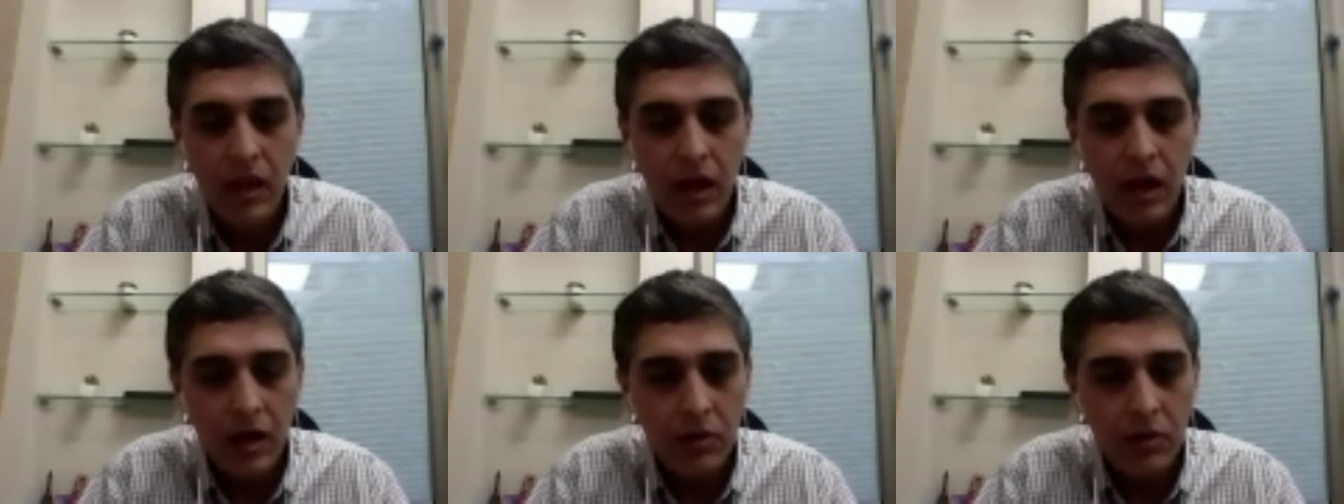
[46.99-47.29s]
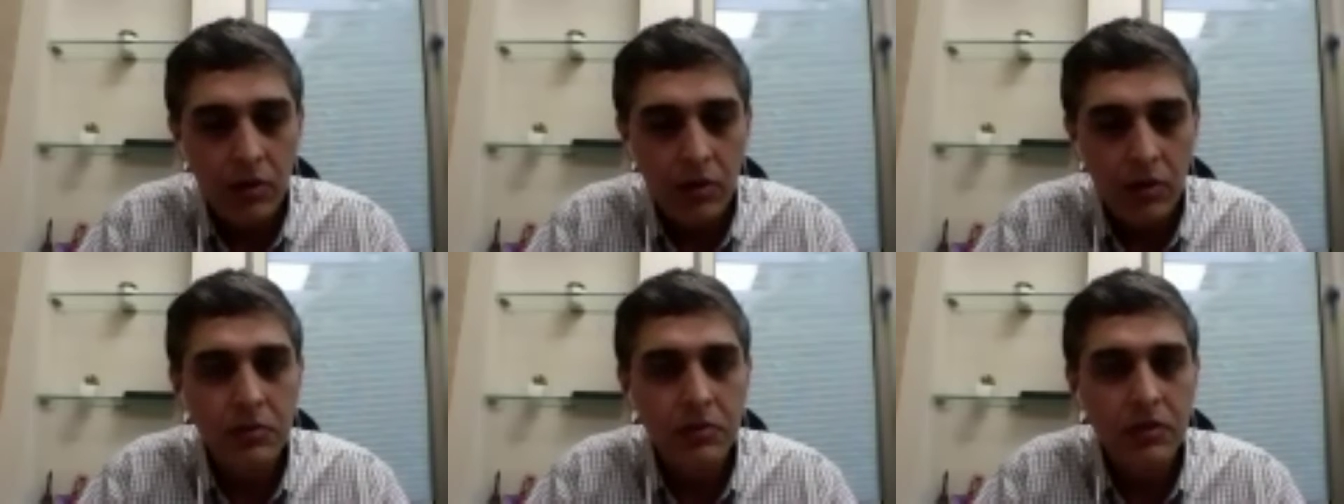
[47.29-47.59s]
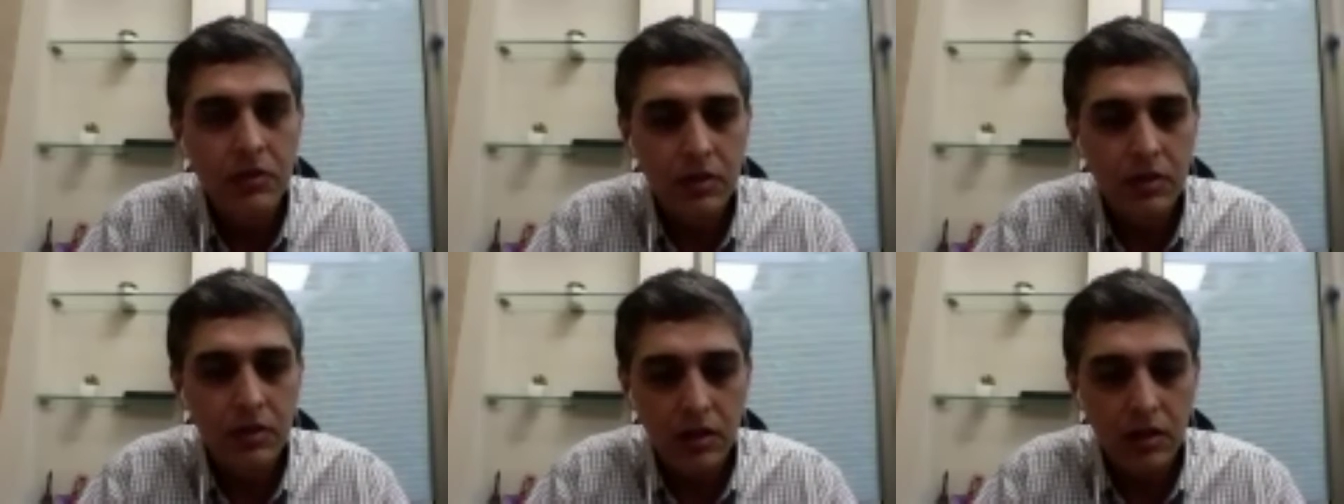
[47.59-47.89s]

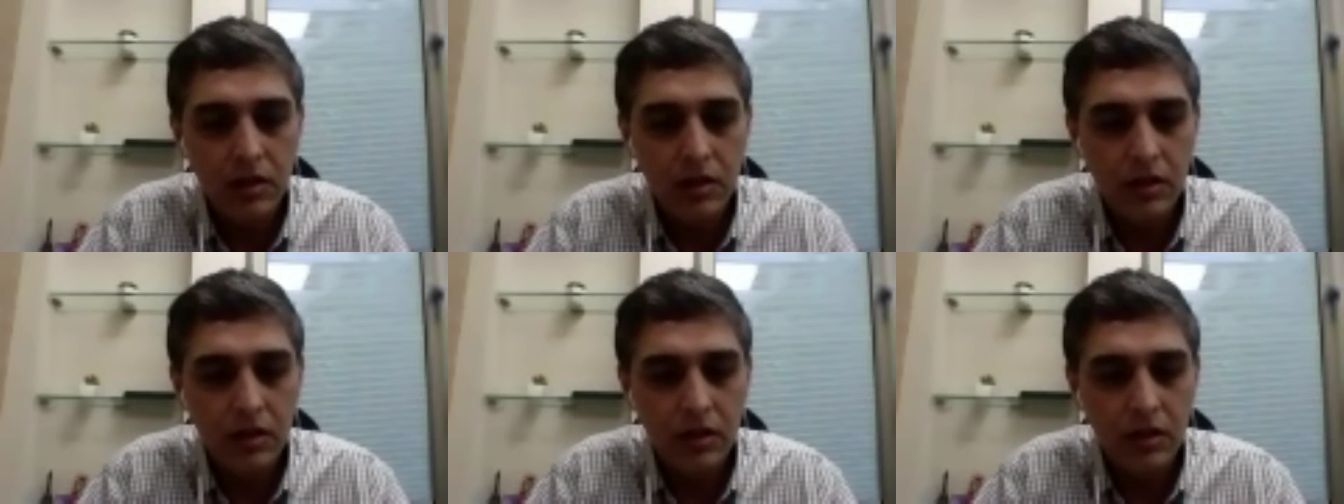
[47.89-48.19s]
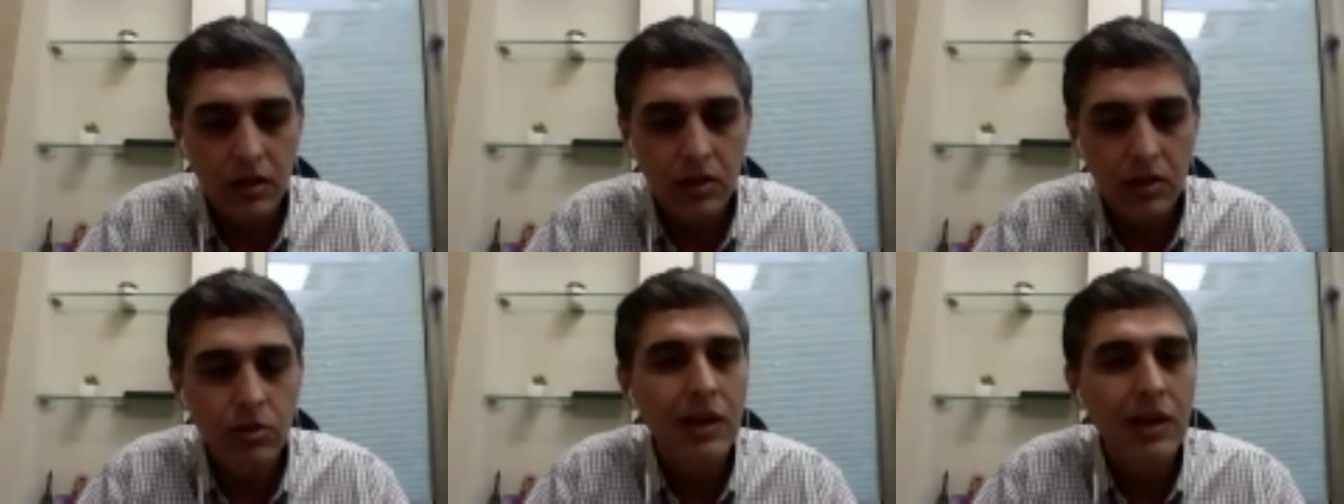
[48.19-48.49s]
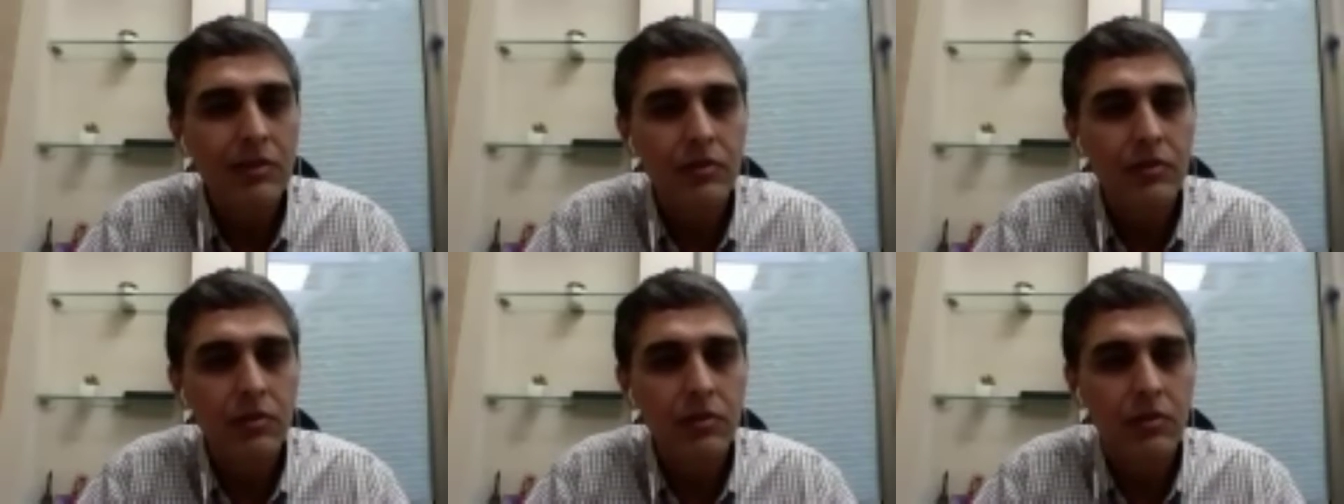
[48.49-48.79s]
However, you
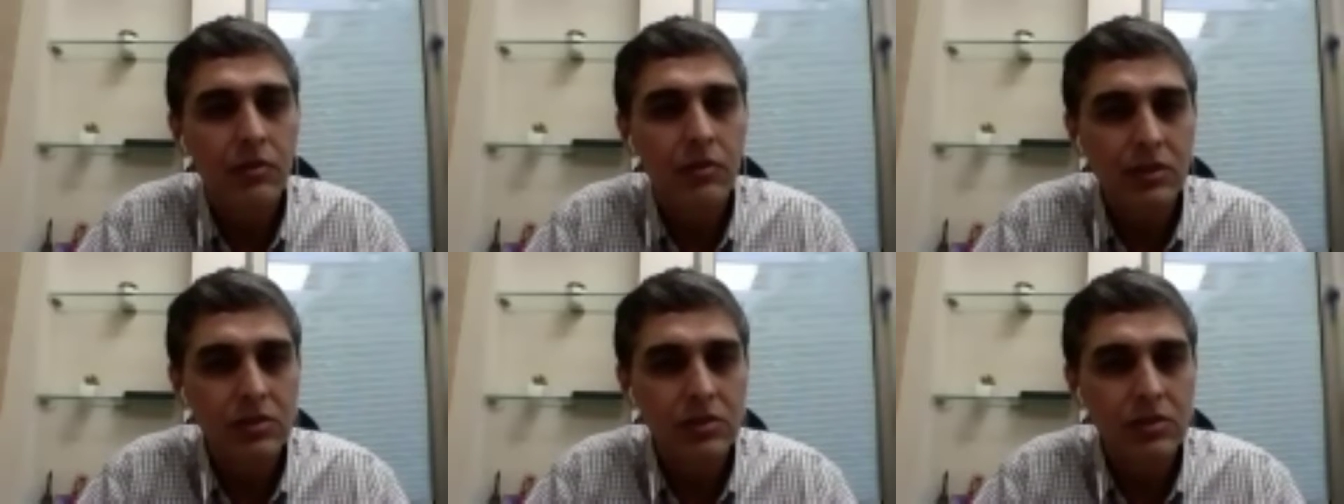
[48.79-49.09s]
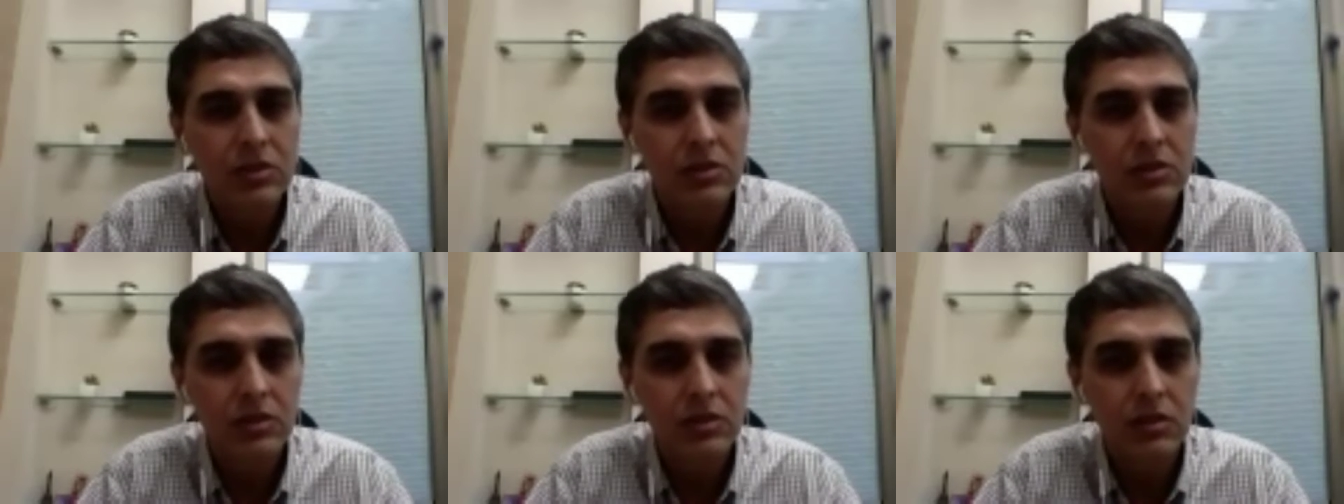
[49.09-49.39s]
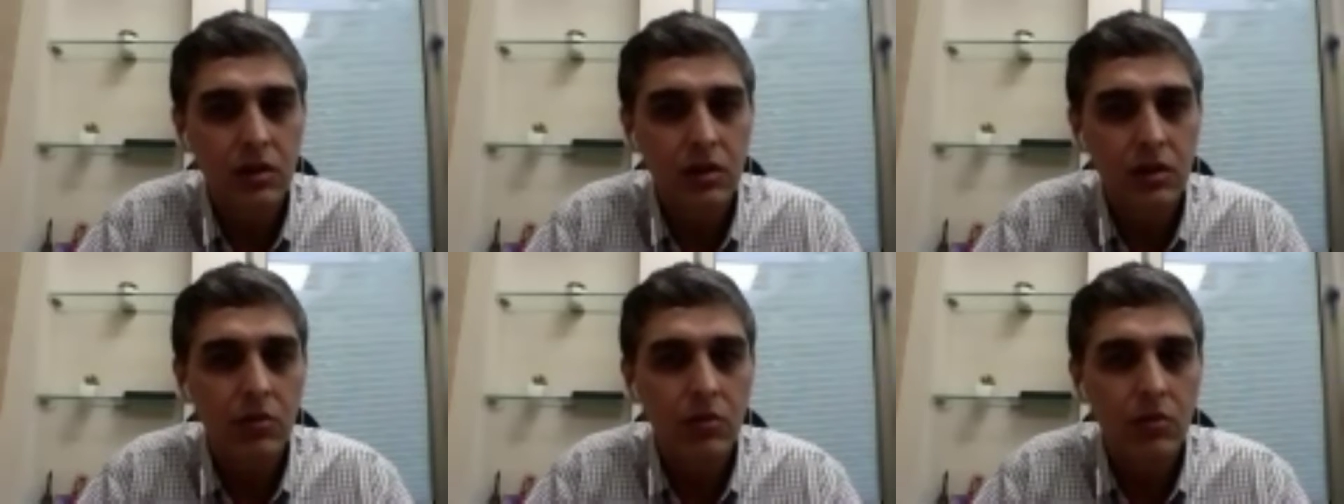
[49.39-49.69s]
have to register
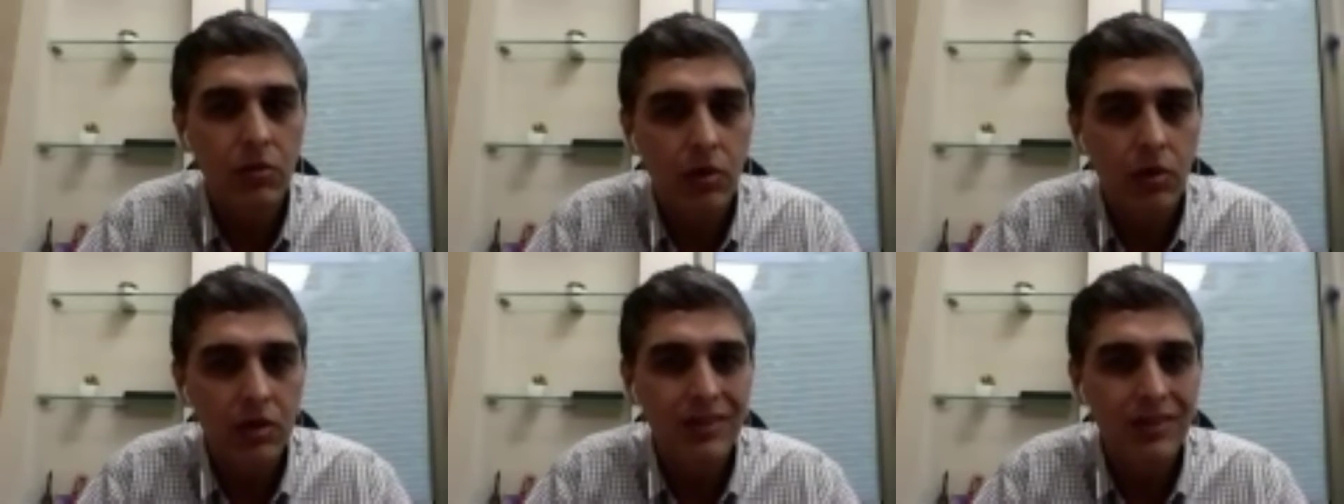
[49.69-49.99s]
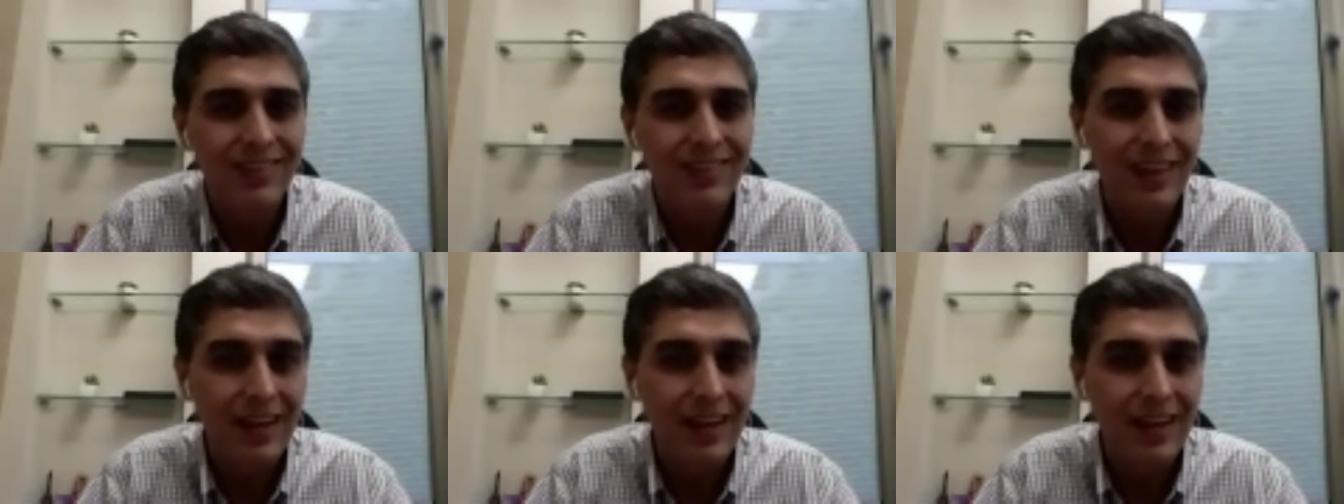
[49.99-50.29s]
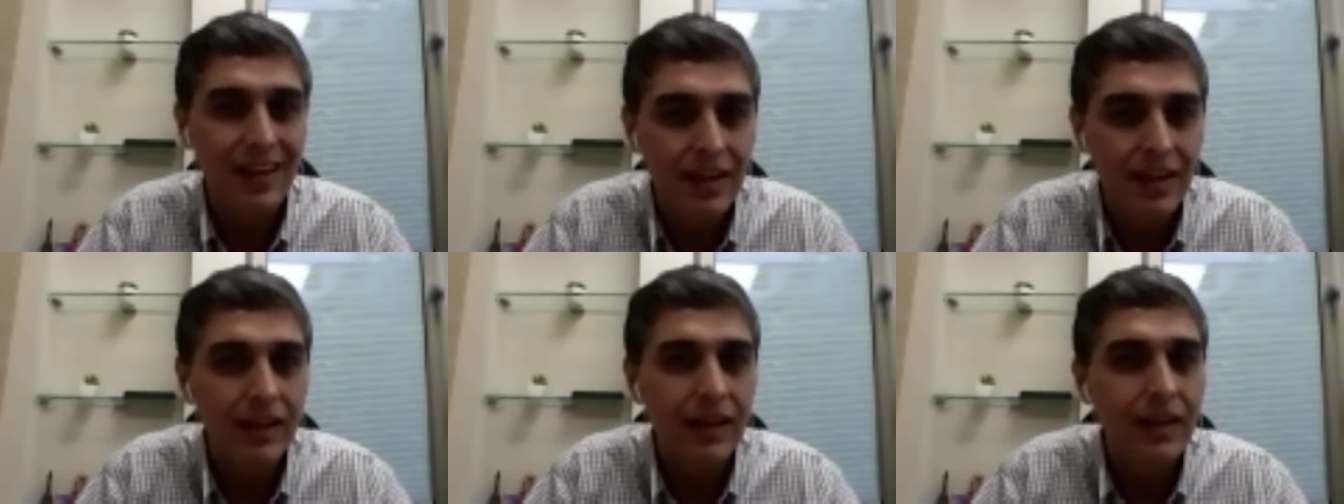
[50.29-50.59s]
what is
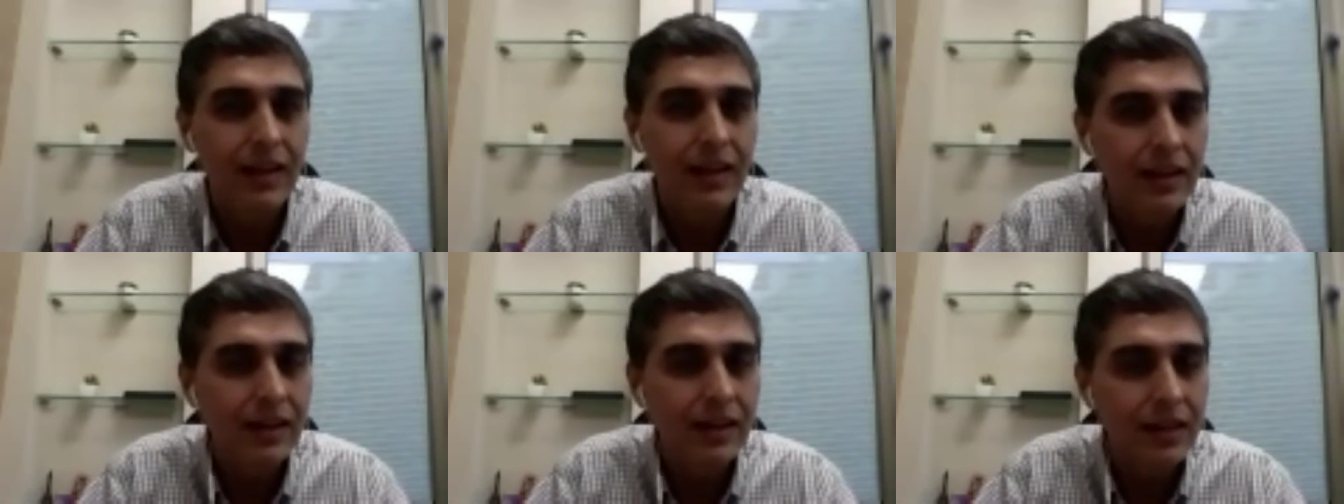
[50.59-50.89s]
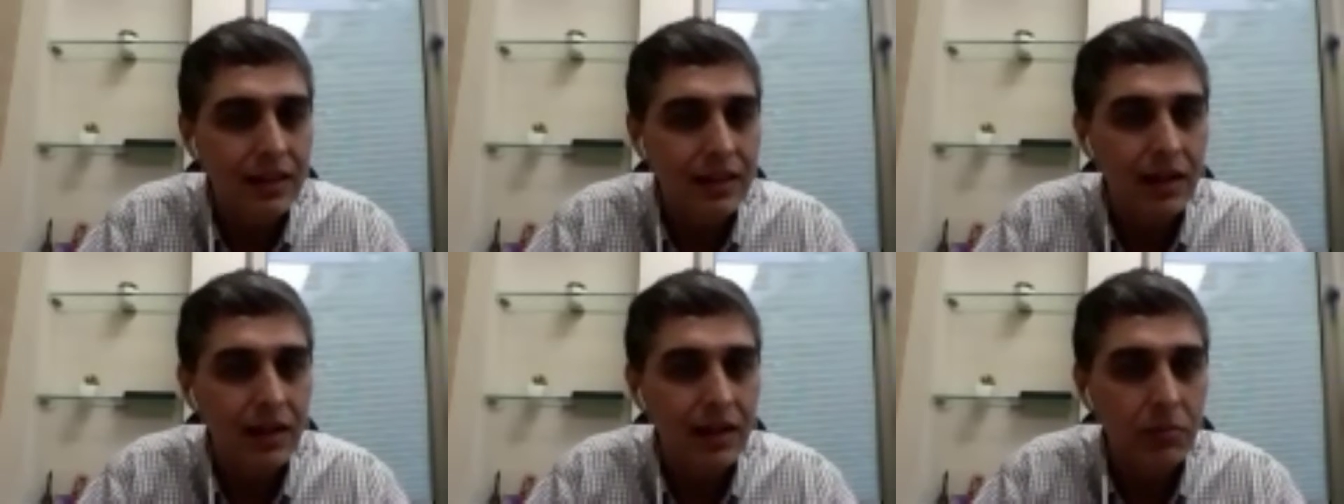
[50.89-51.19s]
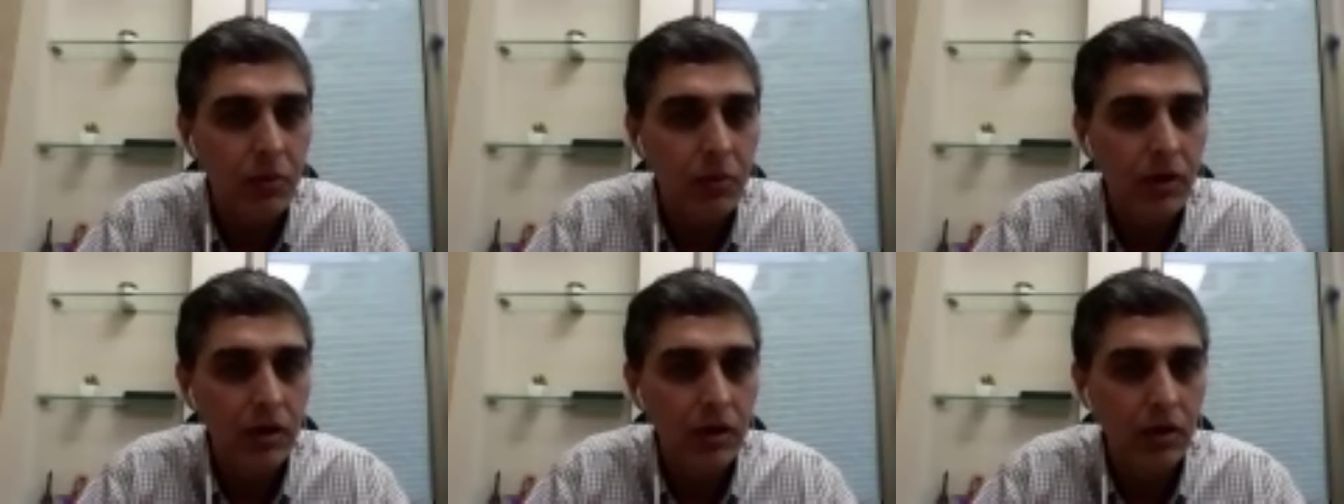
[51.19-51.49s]
indicated at that
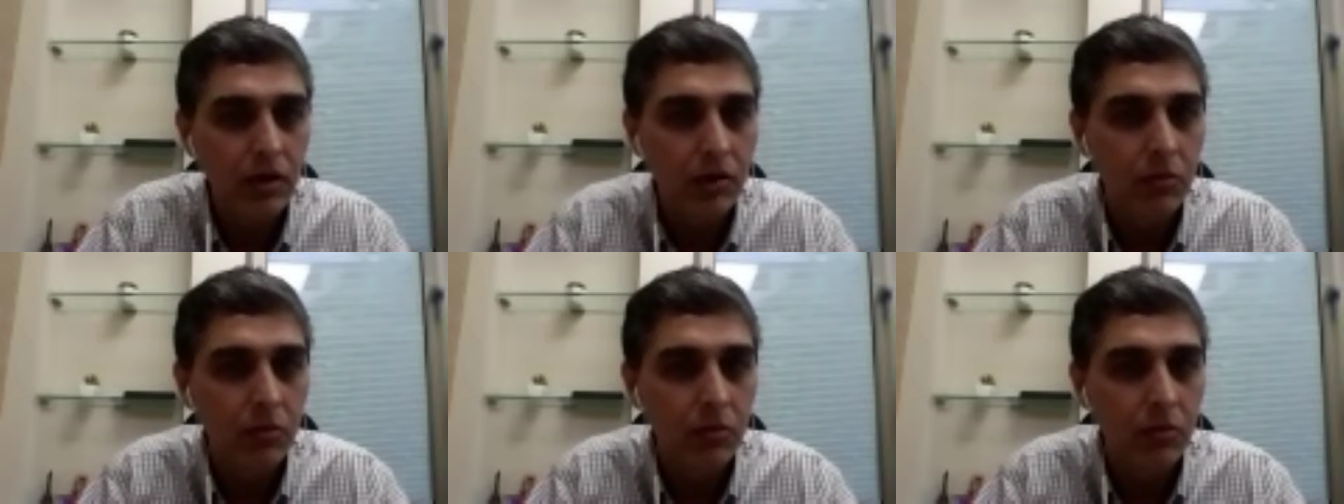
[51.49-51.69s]
point,